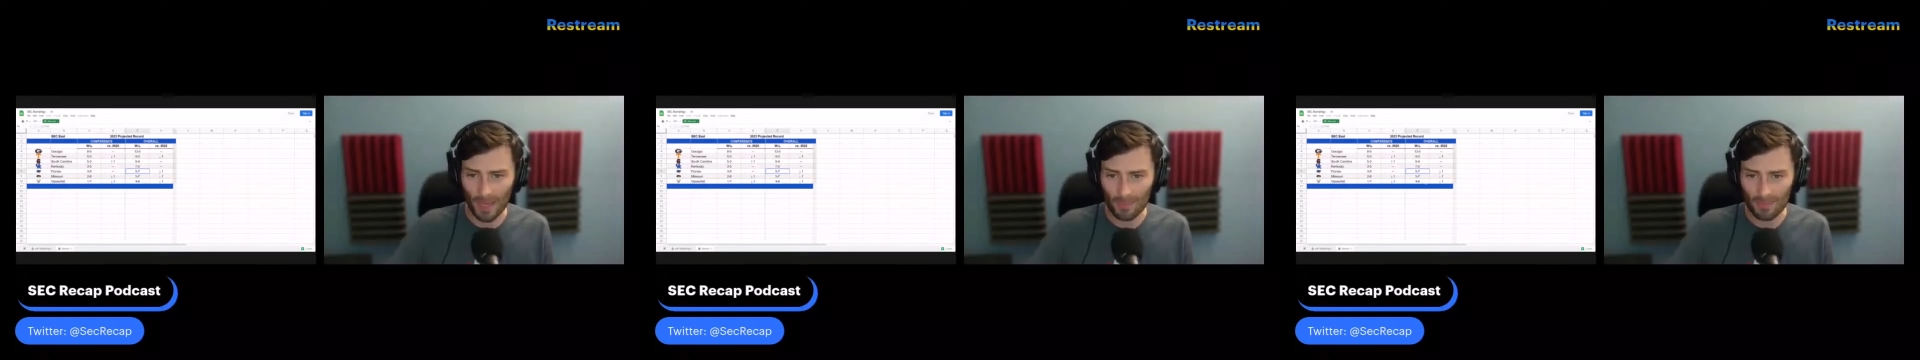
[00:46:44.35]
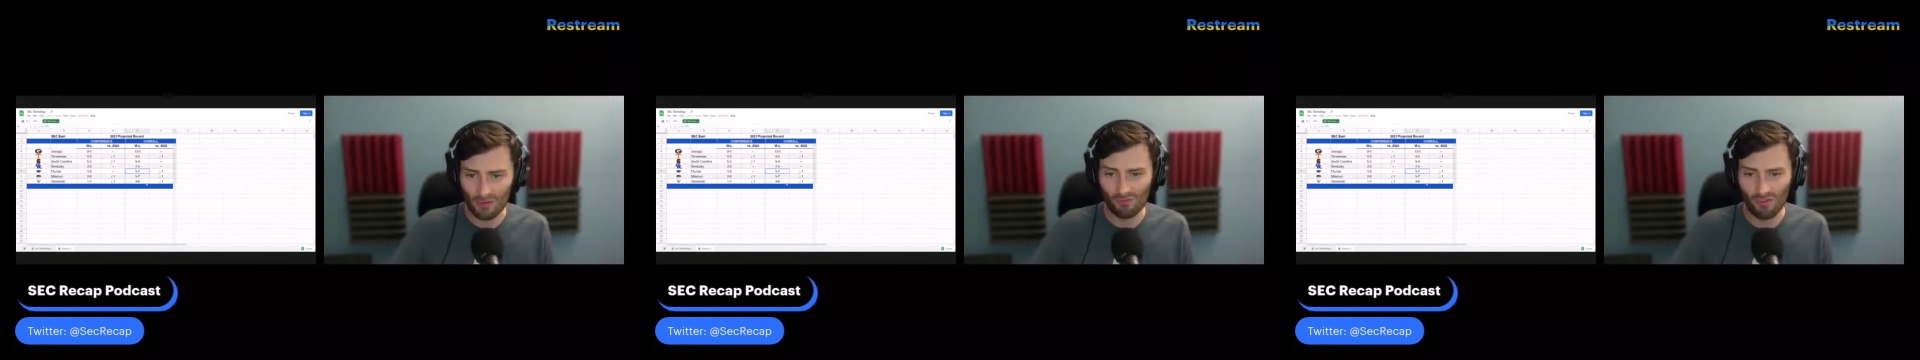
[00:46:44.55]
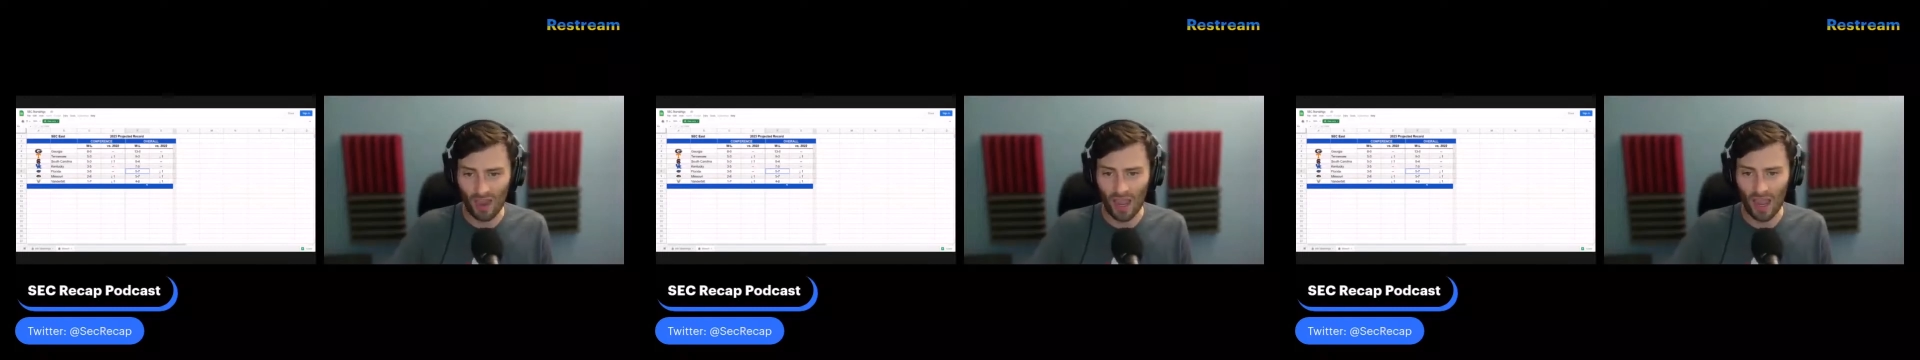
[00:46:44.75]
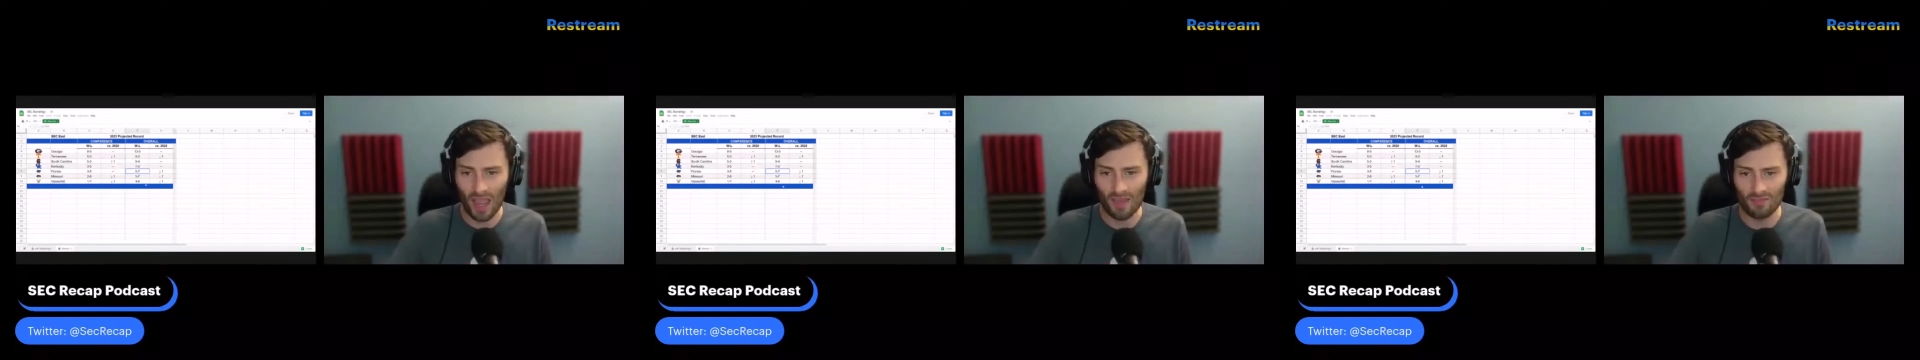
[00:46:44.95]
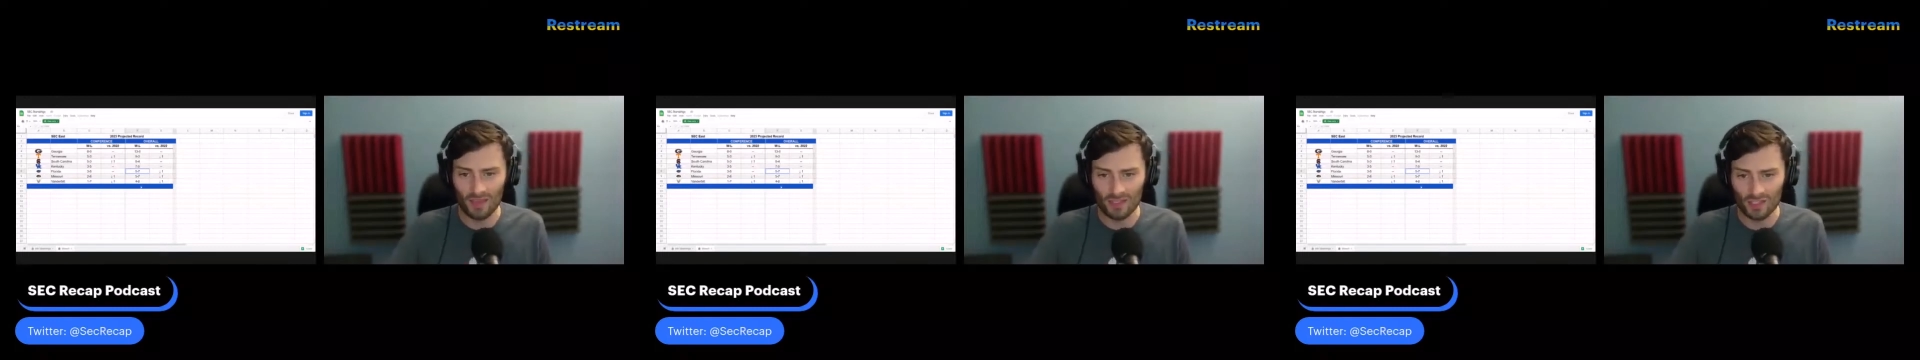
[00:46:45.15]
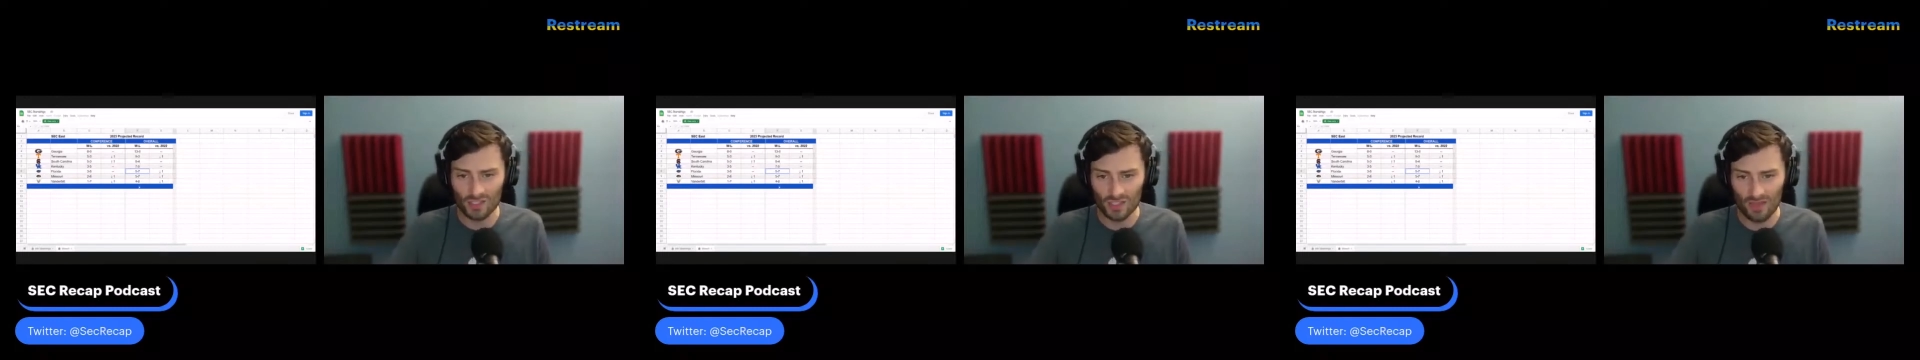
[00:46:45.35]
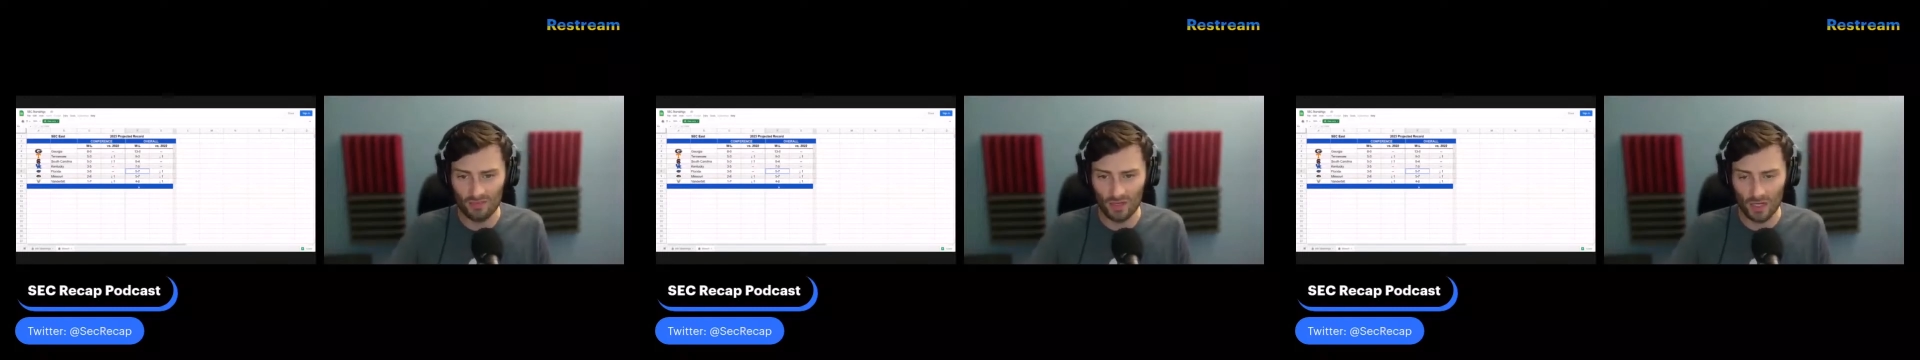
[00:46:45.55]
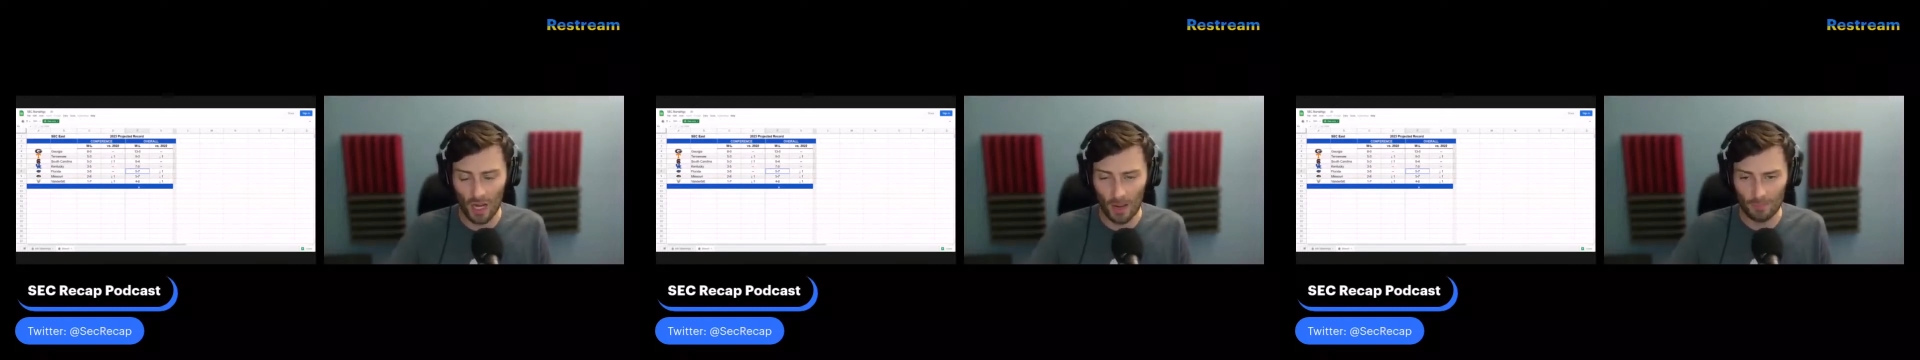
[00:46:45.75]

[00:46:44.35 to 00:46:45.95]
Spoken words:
maybe 5-7